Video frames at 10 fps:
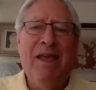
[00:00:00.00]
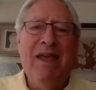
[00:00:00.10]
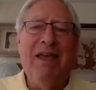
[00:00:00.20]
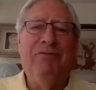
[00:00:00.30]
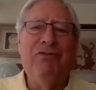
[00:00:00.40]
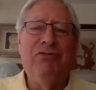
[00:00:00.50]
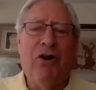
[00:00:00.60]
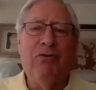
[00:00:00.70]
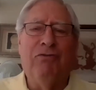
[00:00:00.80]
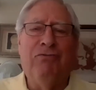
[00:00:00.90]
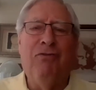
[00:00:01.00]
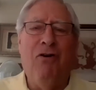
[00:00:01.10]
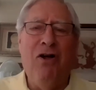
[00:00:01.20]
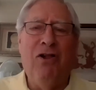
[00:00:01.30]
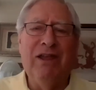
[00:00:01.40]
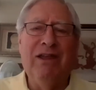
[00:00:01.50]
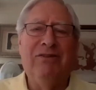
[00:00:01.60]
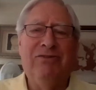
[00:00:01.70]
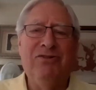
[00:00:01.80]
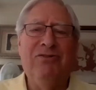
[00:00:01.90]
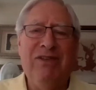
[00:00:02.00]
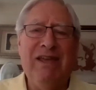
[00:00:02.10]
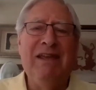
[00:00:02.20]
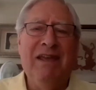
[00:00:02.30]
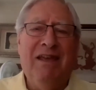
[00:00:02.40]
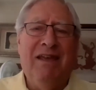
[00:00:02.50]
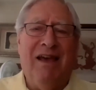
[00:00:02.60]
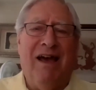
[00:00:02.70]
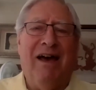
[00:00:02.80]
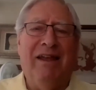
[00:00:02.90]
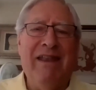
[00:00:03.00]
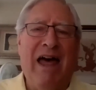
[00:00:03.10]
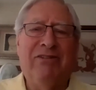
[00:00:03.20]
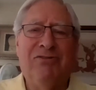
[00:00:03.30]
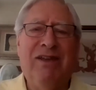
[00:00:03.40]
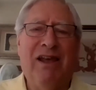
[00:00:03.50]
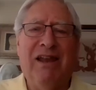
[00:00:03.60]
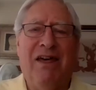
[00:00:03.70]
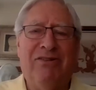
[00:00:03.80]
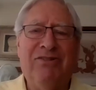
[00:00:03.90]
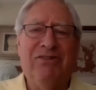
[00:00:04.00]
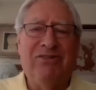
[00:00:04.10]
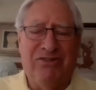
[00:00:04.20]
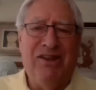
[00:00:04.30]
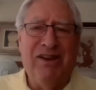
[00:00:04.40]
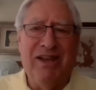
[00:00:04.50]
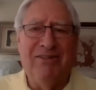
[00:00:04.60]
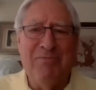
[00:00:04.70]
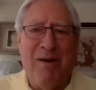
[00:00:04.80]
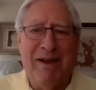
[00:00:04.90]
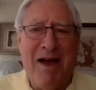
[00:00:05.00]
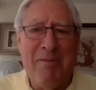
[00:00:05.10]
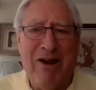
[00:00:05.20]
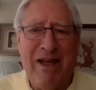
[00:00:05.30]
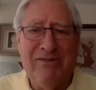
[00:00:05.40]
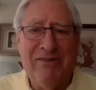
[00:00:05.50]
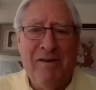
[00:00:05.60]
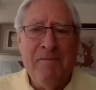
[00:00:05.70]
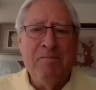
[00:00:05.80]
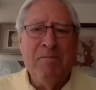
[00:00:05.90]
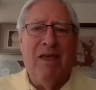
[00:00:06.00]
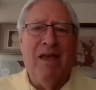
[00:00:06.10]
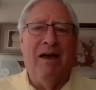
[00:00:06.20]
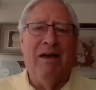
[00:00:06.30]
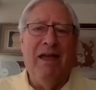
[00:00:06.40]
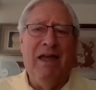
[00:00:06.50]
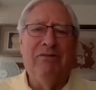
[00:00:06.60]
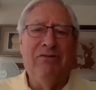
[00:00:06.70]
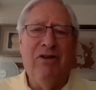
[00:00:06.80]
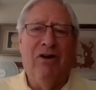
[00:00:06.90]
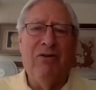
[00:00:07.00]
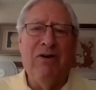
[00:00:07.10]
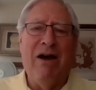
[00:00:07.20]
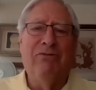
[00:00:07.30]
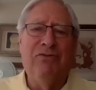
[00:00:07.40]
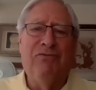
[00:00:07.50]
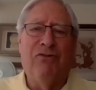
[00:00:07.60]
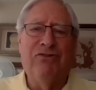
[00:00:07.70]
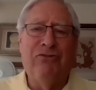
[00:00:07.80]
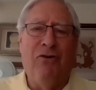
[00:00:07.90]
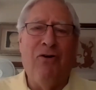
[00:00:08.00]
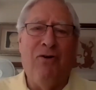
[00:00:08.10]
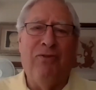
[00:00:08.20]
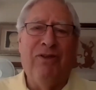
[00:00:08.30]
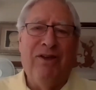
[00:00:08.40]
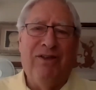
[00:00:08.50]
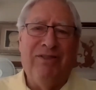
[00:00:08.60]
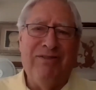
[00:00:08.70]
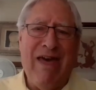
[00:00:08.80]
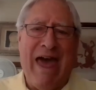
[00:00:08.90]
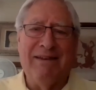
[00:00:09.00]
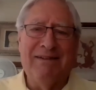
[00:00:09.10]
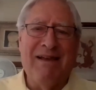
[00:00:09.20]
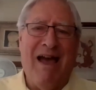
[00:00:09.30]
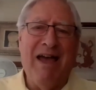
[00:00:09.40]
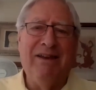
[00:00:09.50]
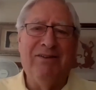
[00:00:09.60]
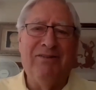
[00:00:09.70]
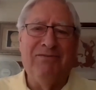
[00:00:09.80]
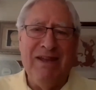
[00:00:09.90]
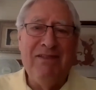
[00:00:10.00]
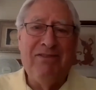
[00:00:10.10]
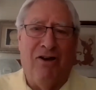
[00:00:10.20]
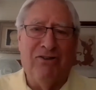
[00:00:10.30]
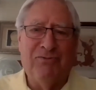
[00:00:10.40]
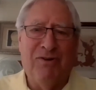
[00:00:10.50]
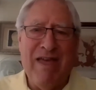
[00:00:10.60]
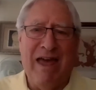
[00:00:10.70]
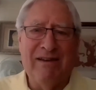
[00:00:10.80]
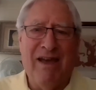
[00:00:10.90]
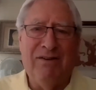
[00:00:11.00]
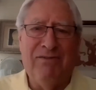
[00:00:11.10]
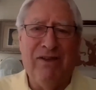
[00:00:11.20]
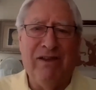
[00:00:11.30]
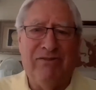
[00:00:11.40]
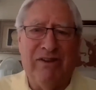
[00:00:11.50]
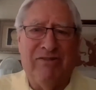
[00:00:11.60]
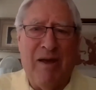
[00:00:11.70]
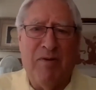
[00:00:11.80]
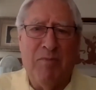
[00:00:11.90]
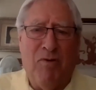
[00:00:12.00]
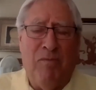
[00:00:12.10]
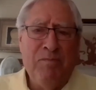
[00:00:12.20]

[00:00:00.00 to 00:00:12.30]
if you don't fall into the not to kill others is a sin against my comrades, and to know how to forestall that kind of ethos where that kind of thing is acceptable.